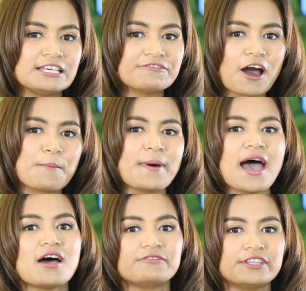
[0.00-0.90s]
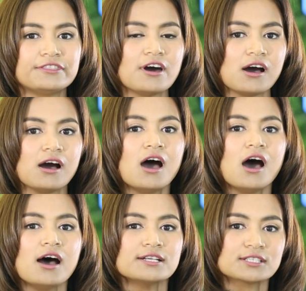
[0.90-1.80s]
If compared with the
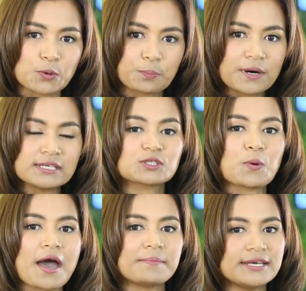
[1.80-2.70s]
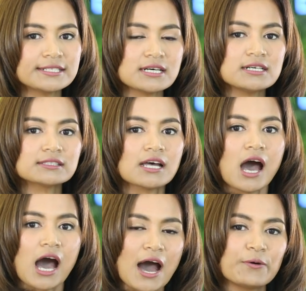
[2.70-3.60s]
per square meter,
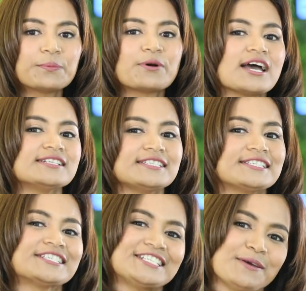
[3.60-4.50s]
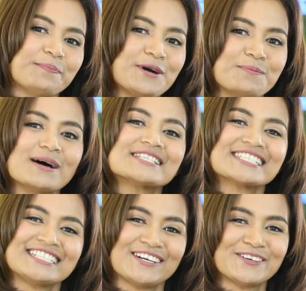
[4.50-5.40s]
our price is cheaper but
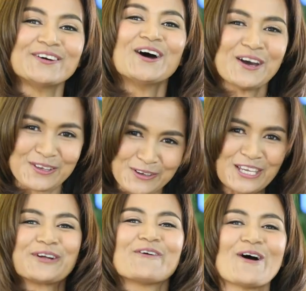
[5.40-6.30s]
still in